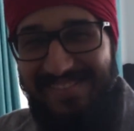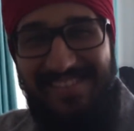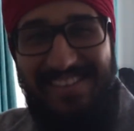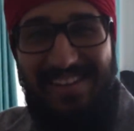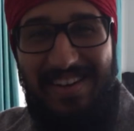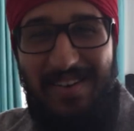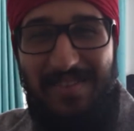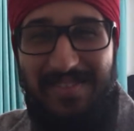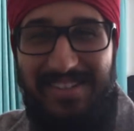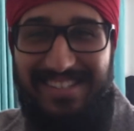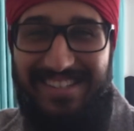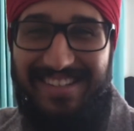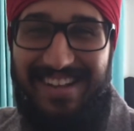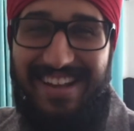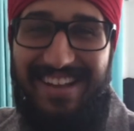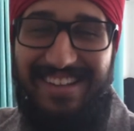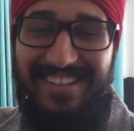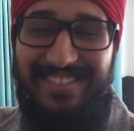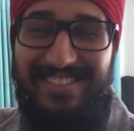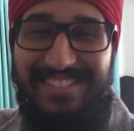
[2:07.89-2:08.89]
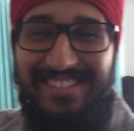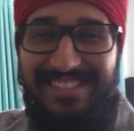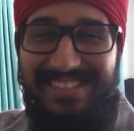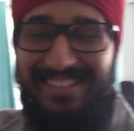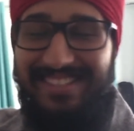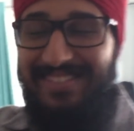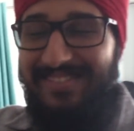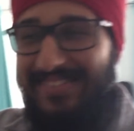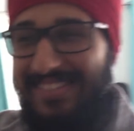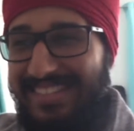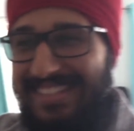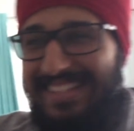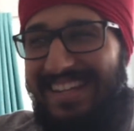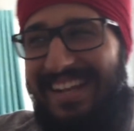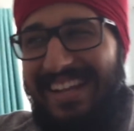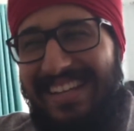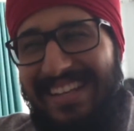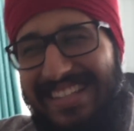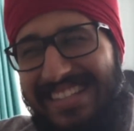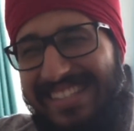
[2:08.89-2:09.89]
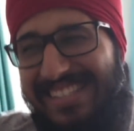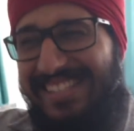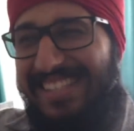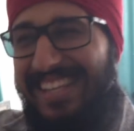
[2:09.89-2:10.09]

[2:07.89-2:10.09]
I don't really know much else what I can